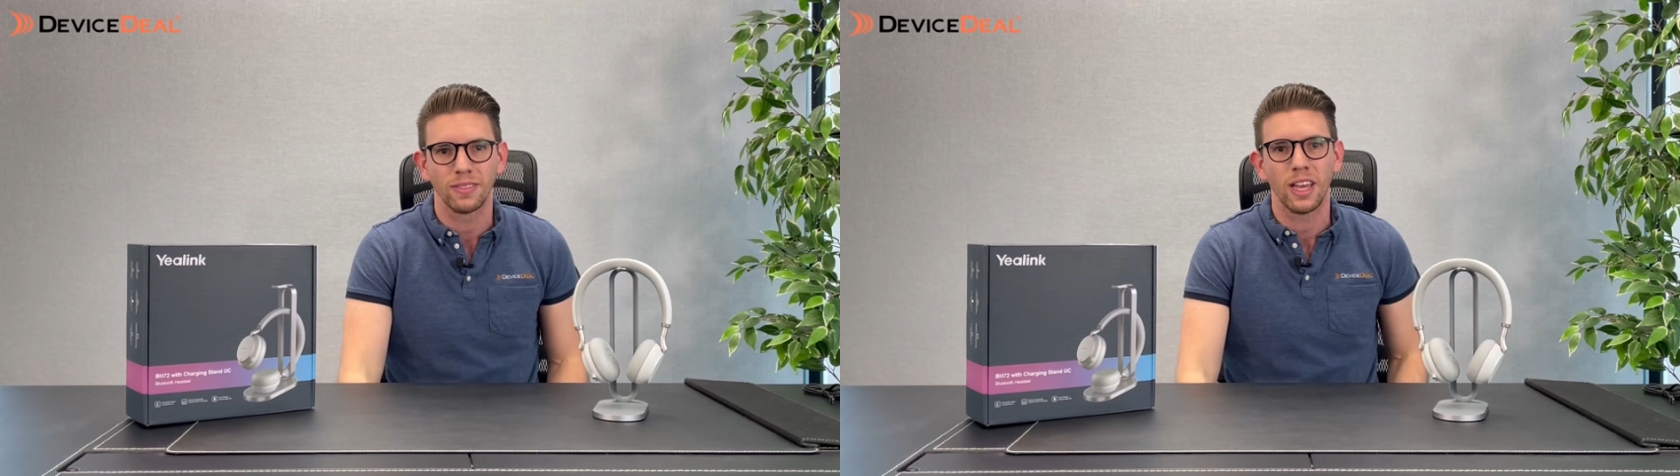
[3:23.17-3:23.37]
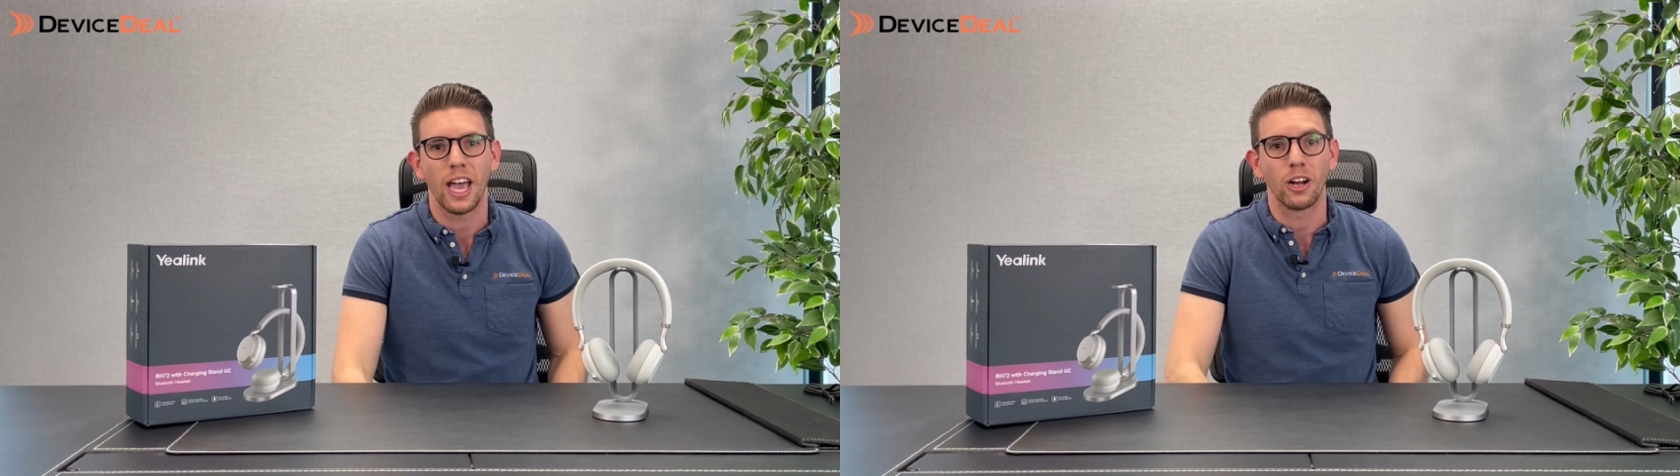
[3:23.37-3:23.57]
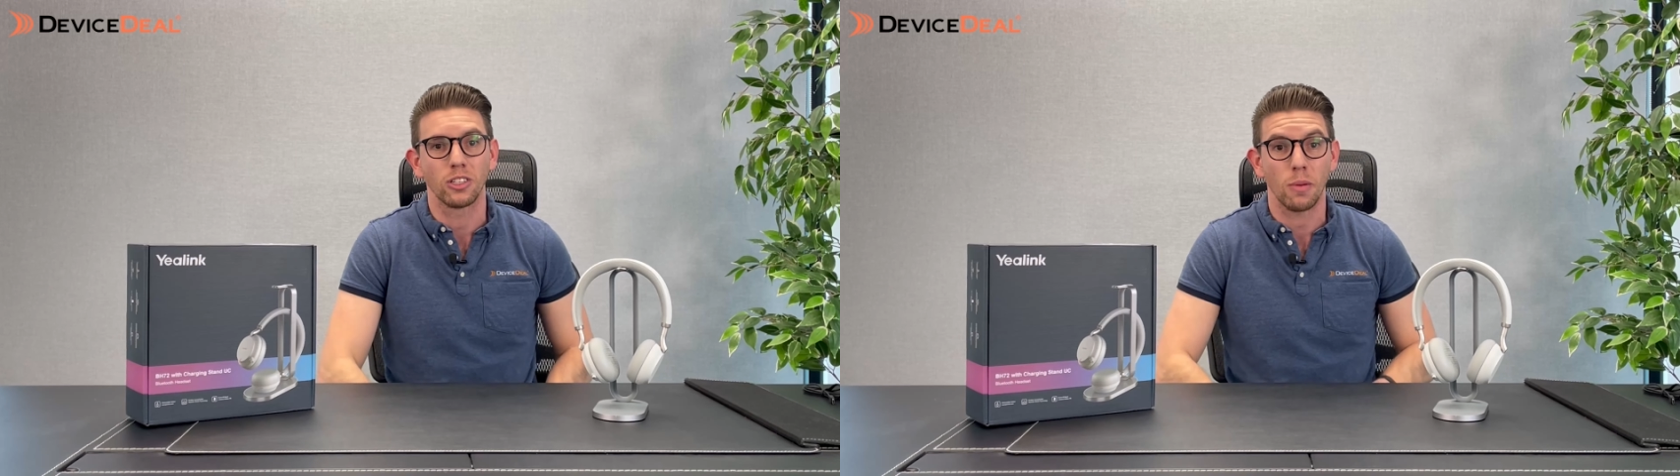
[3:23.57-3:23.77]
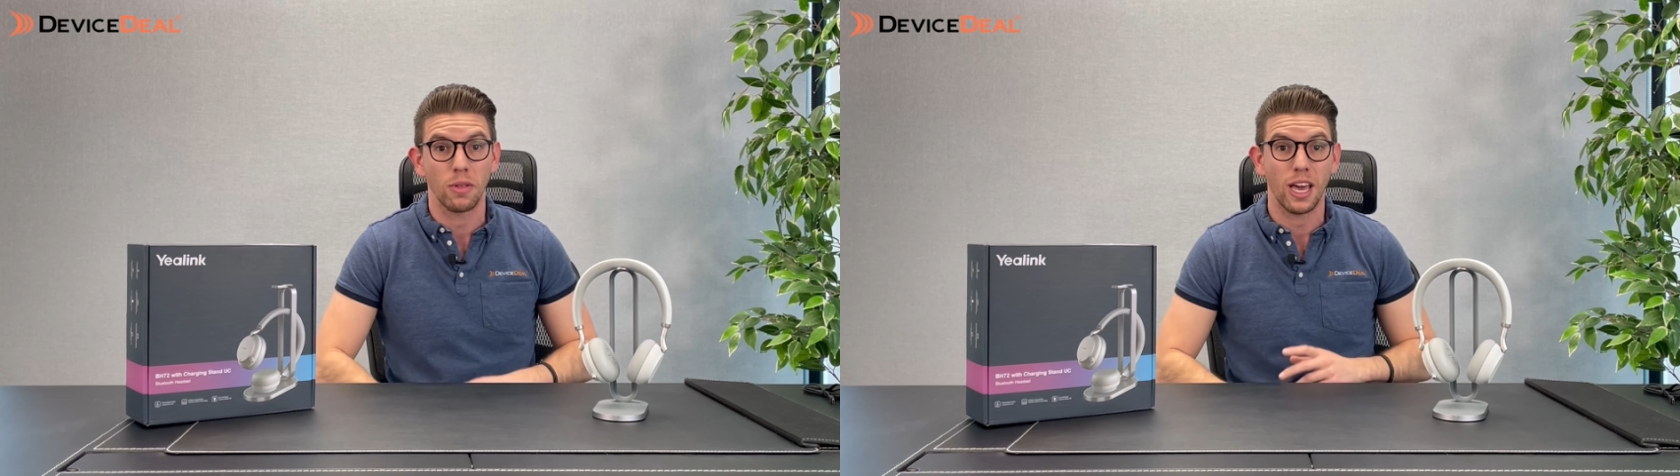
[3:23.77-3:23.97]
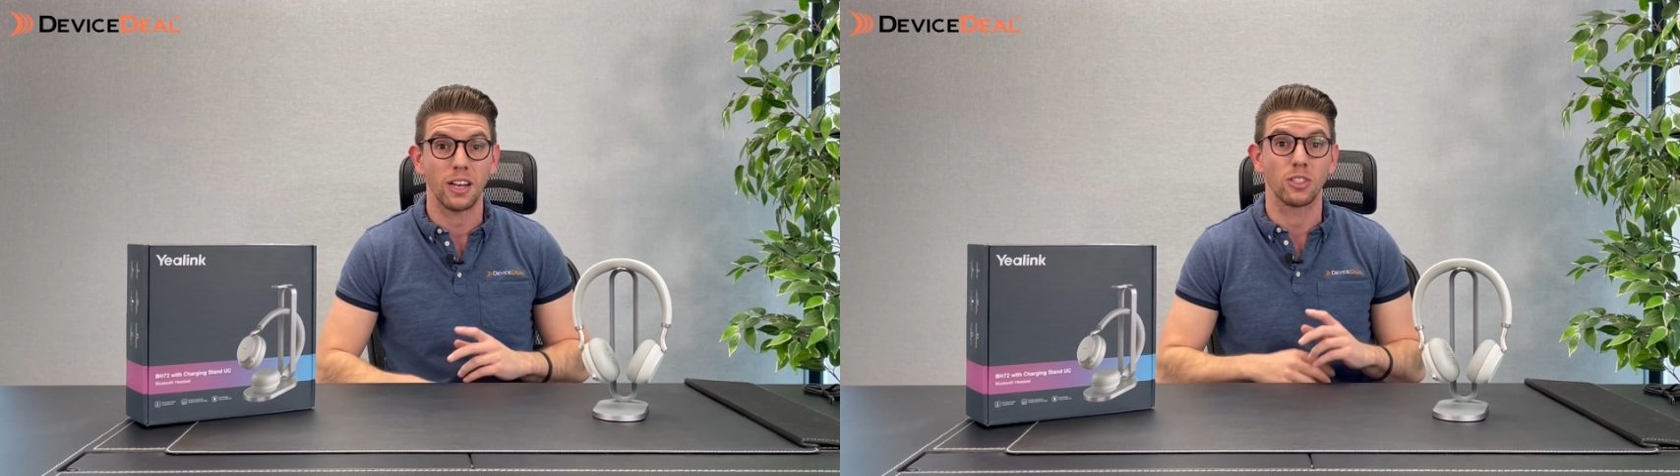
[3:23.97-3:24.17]
And on top of
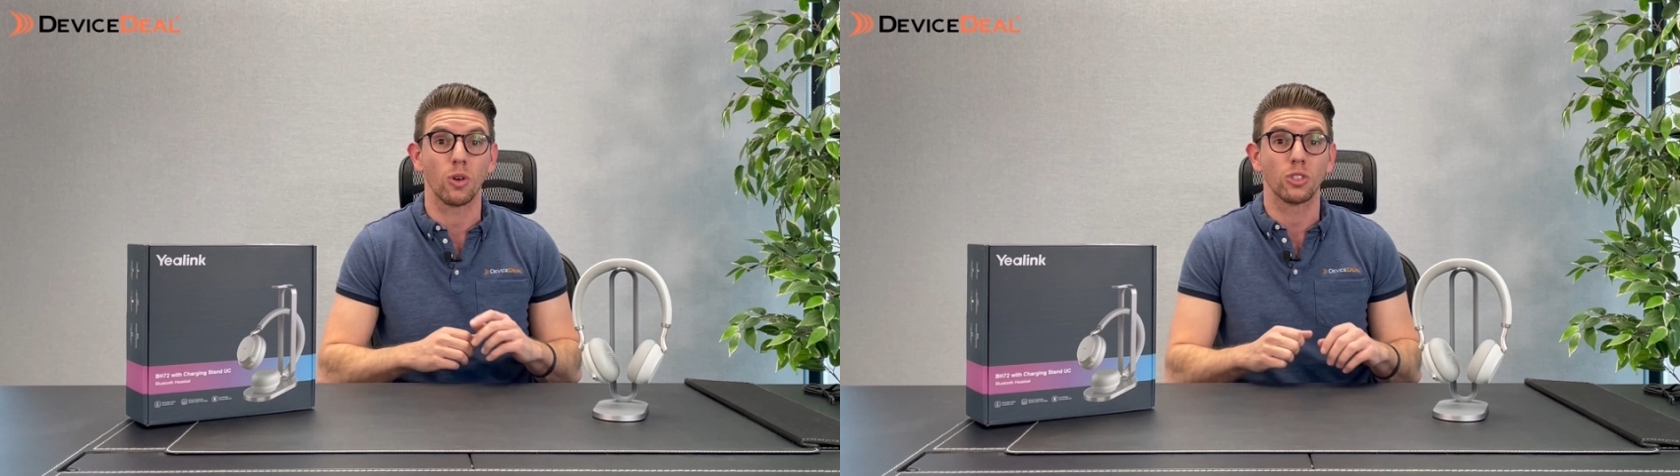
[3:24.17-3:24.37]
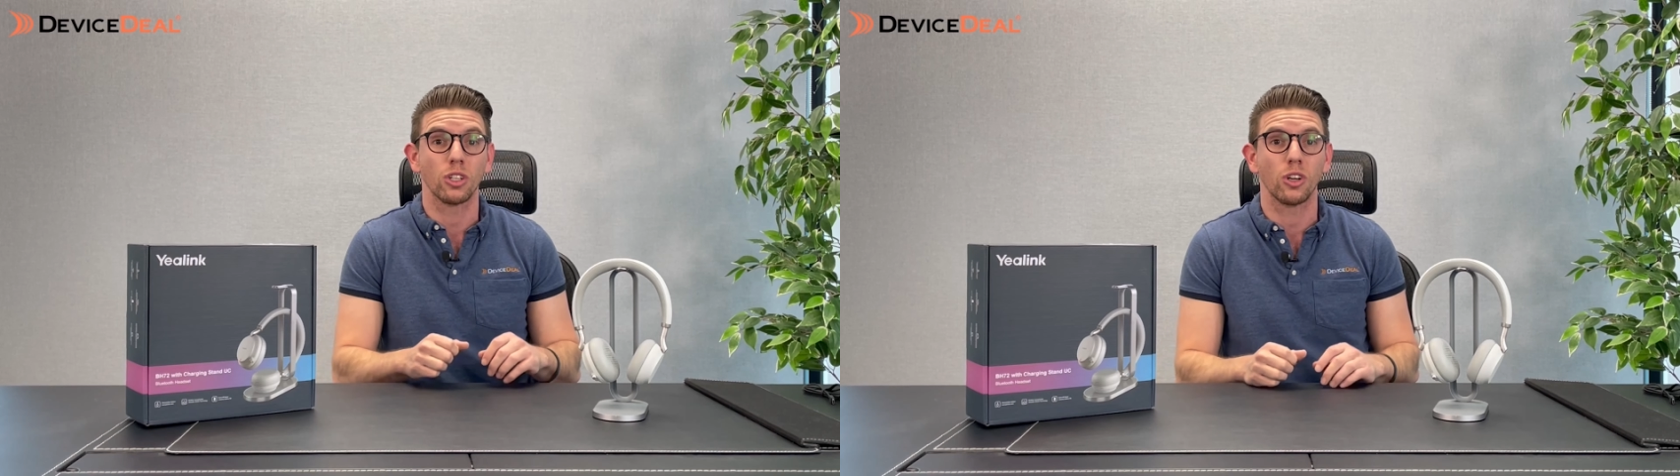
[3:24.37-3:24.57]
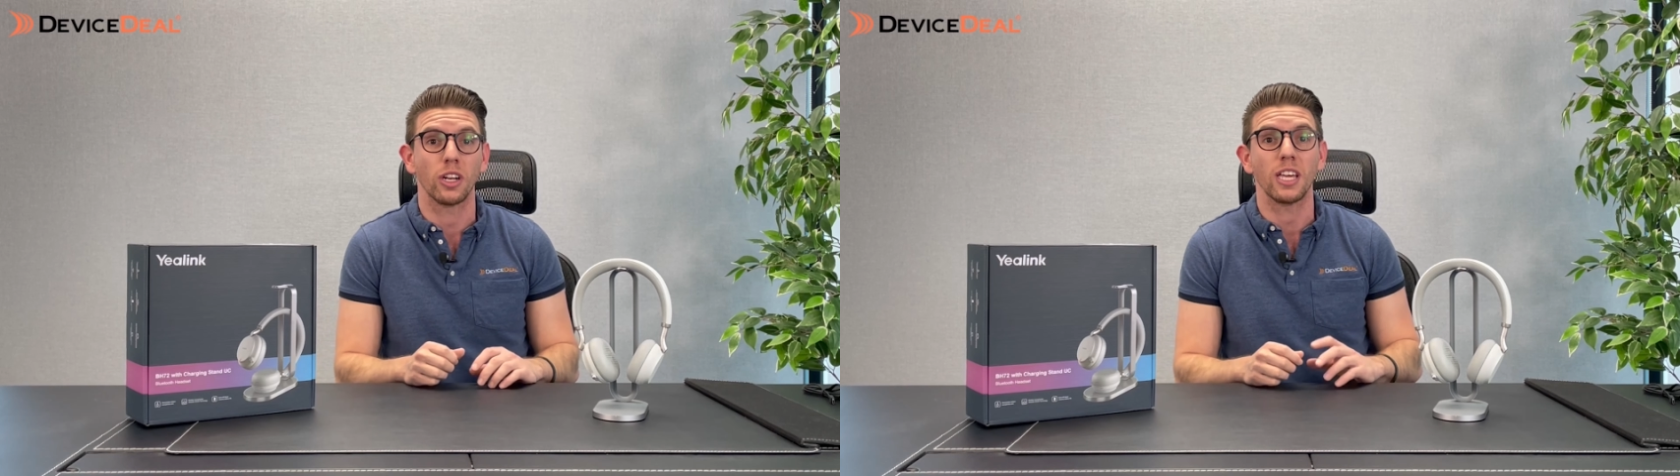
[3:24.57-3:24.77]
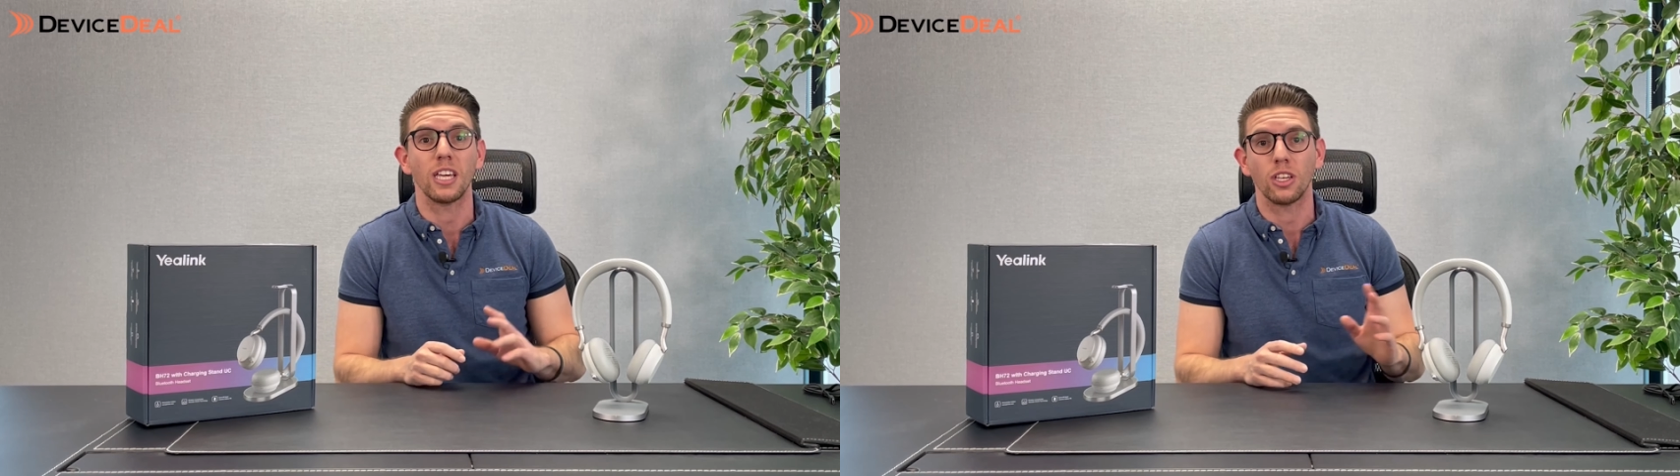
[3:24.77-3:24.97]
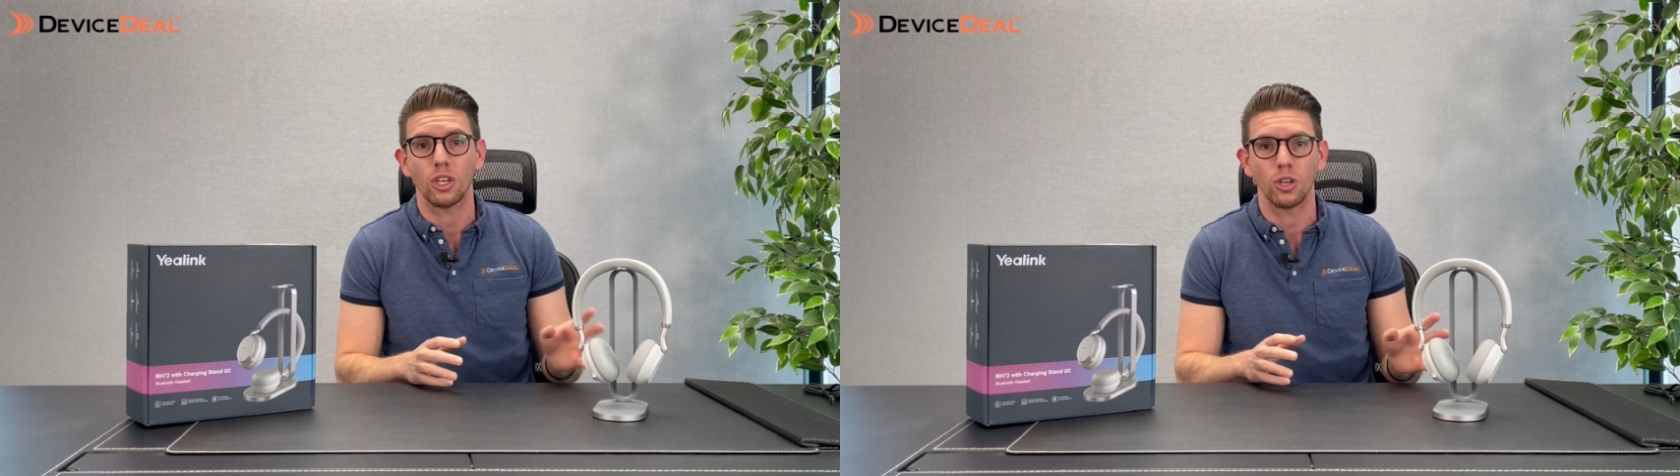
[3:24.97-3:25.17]
that, it's also got
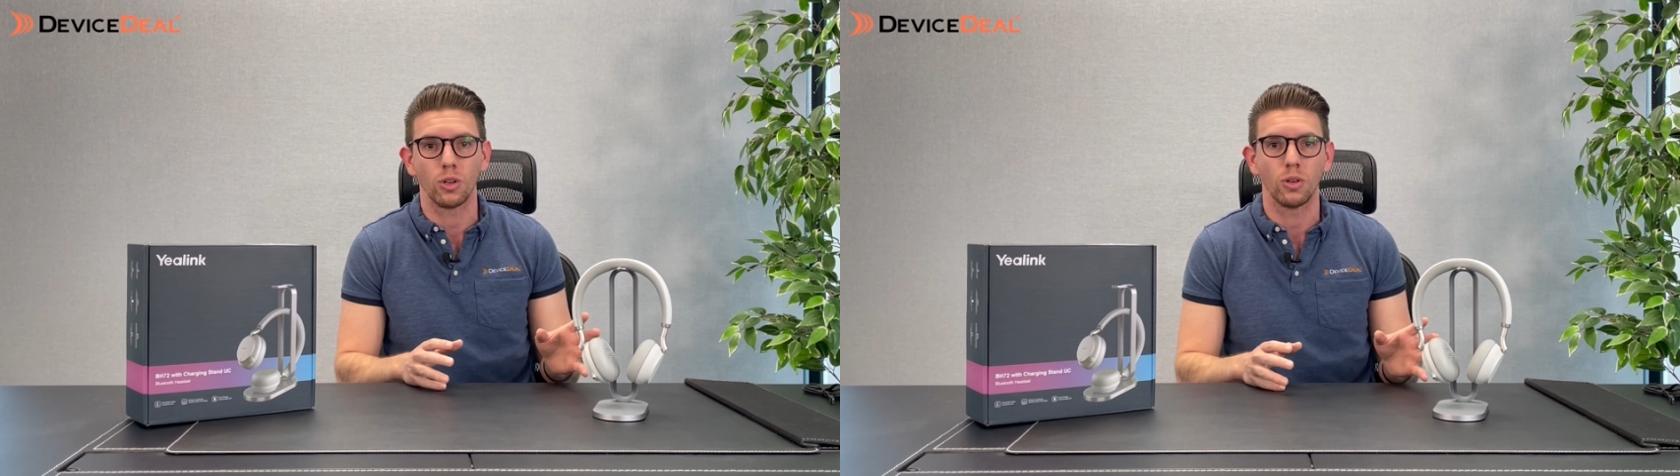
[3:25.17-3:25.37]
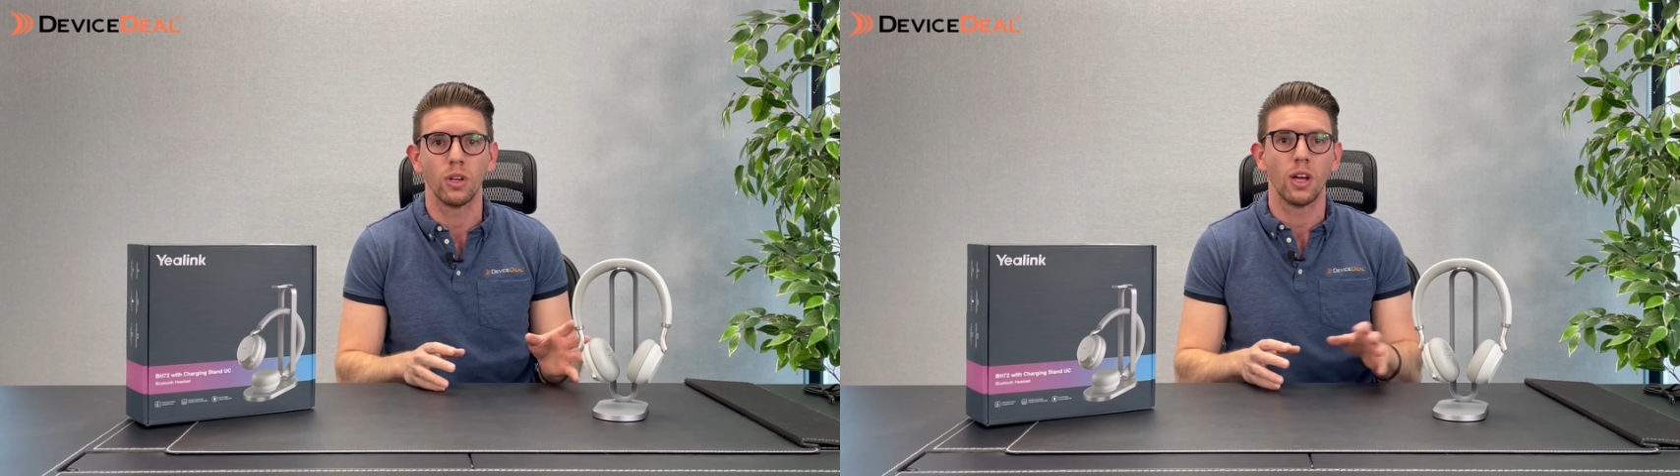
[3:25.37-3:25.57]
EQ,